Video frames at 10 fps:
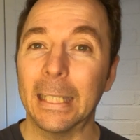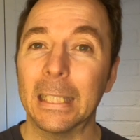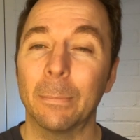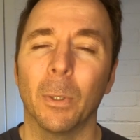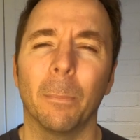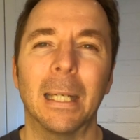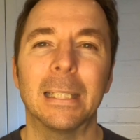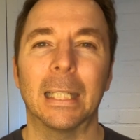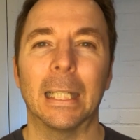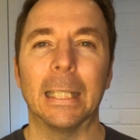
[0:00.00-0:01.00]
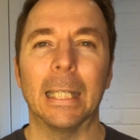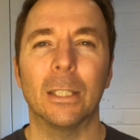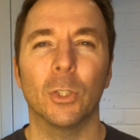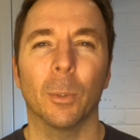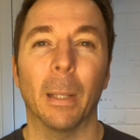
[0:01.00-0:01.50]
this, but basically it
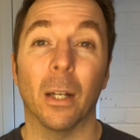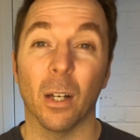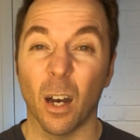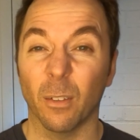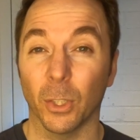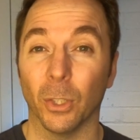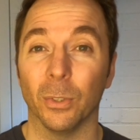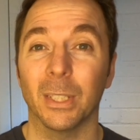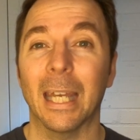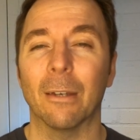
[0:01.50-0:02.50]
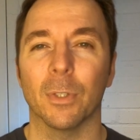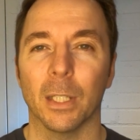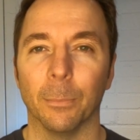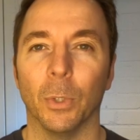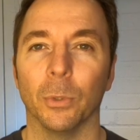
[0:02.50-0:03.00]
took about an afternoon to get
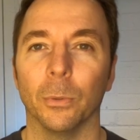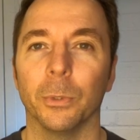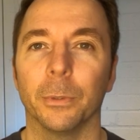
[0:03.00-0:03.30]
everything modeled.